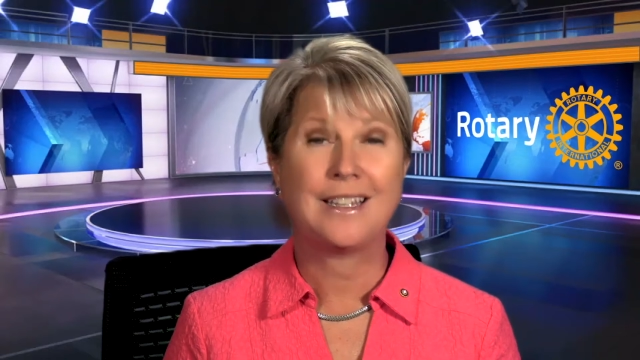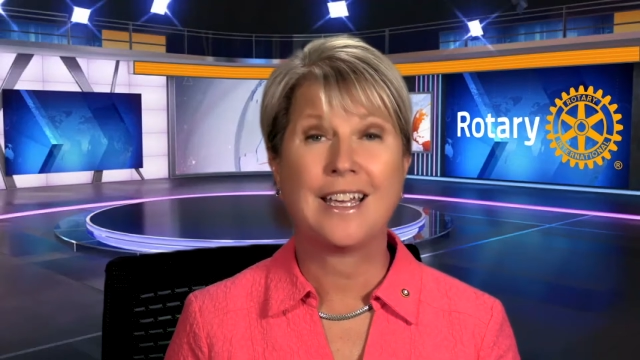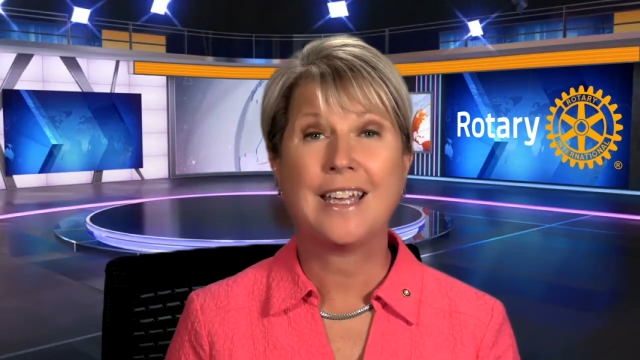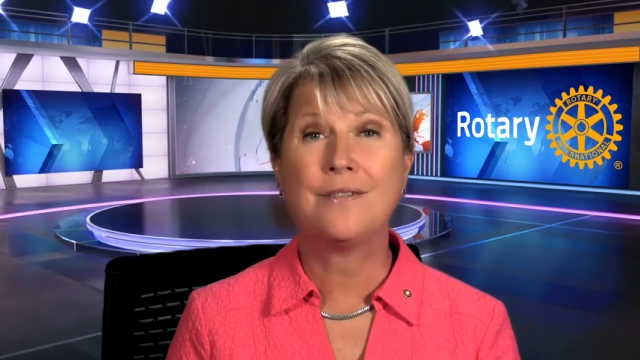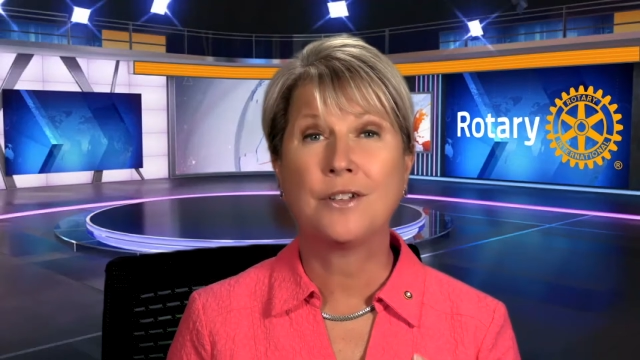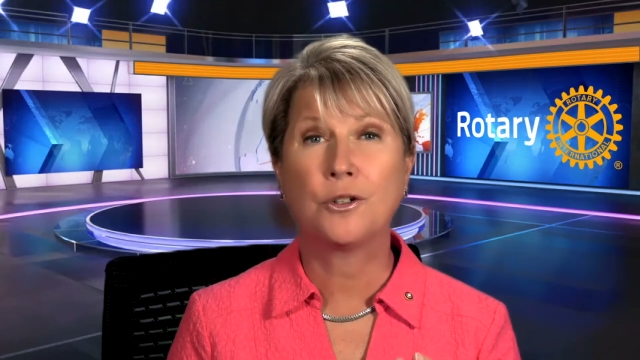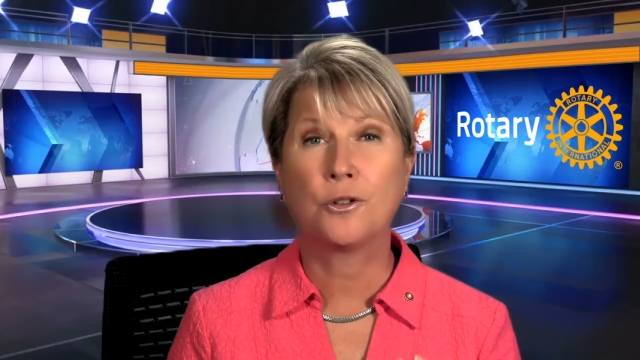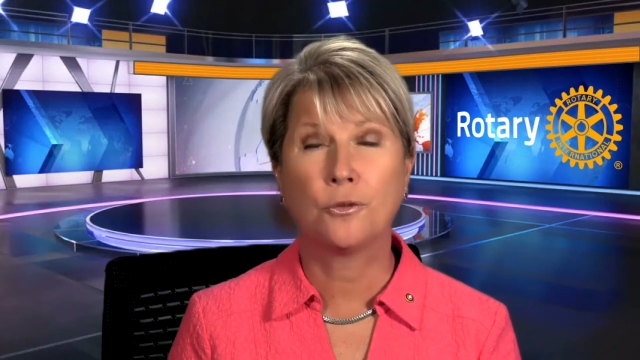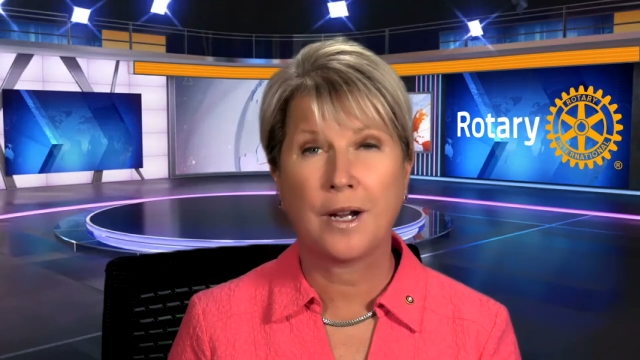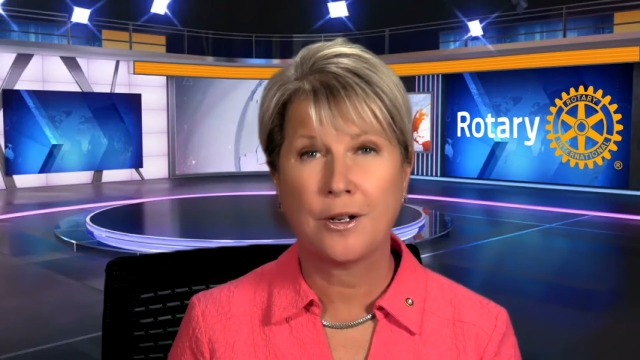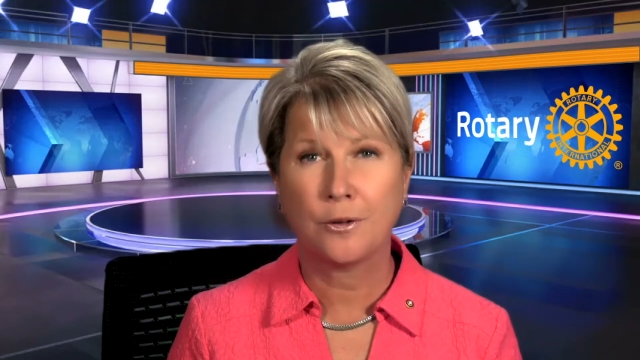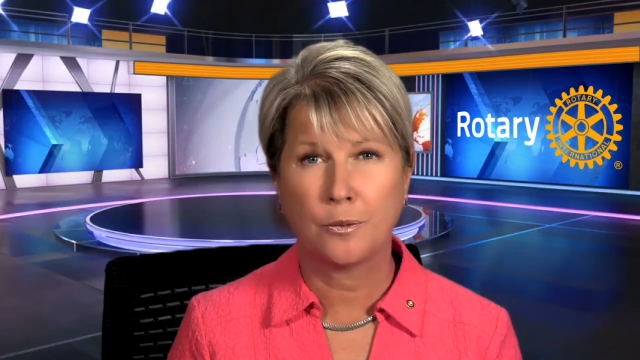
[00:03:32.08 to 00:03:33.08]
And the even
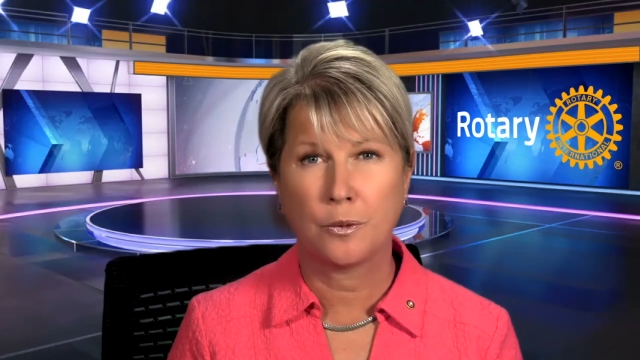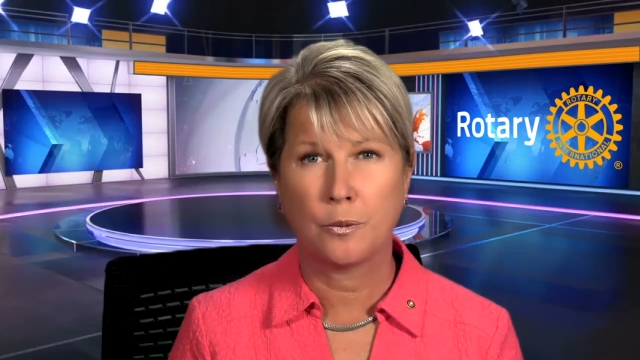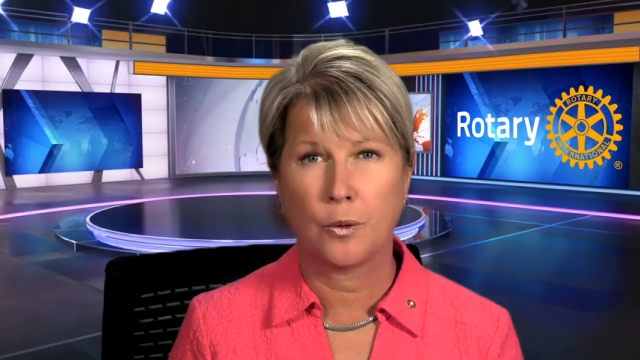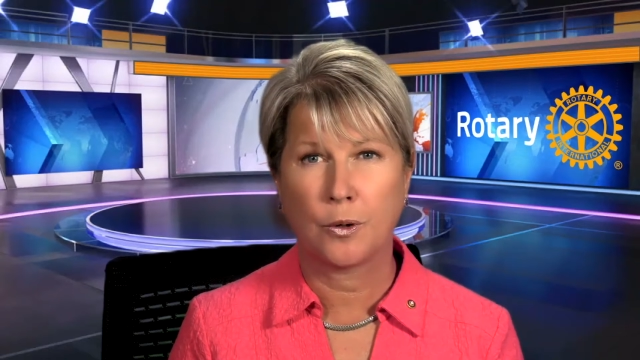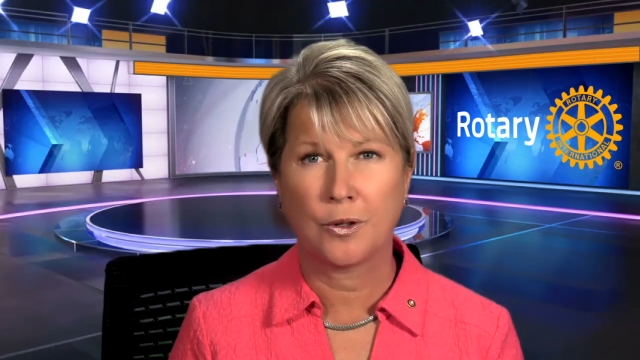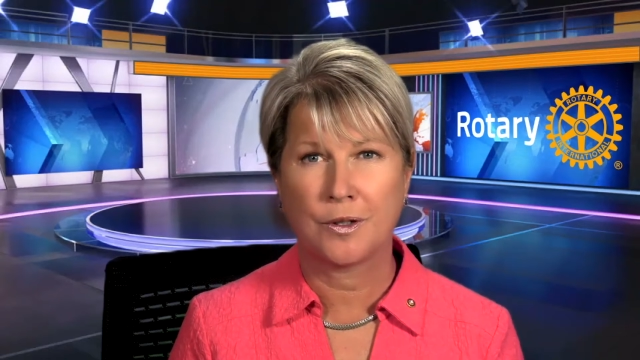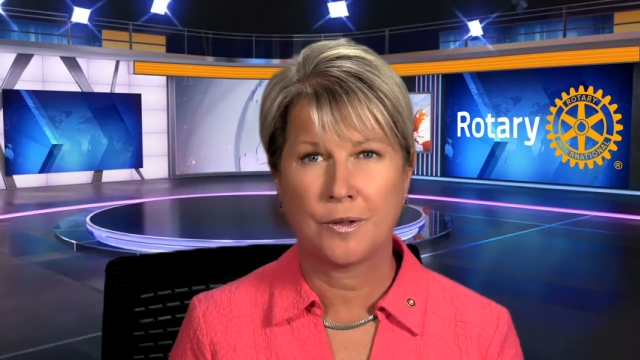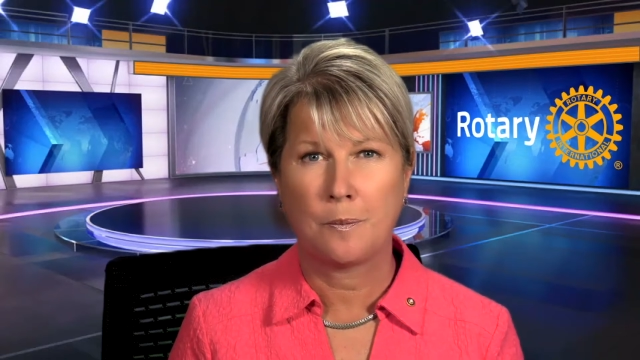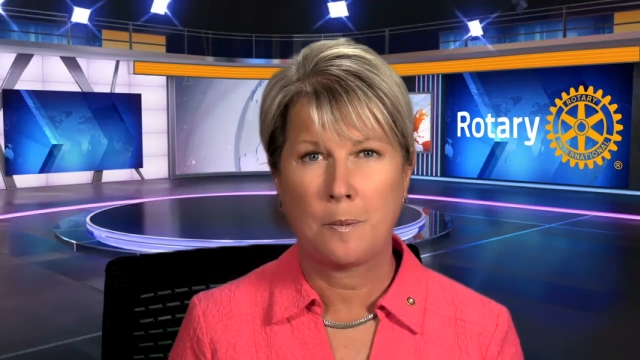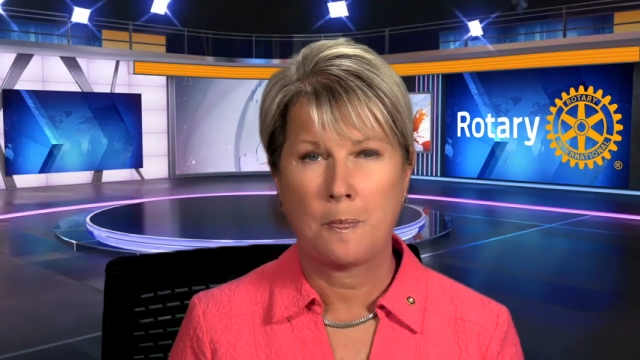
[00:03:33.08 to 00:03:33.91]
greater reward,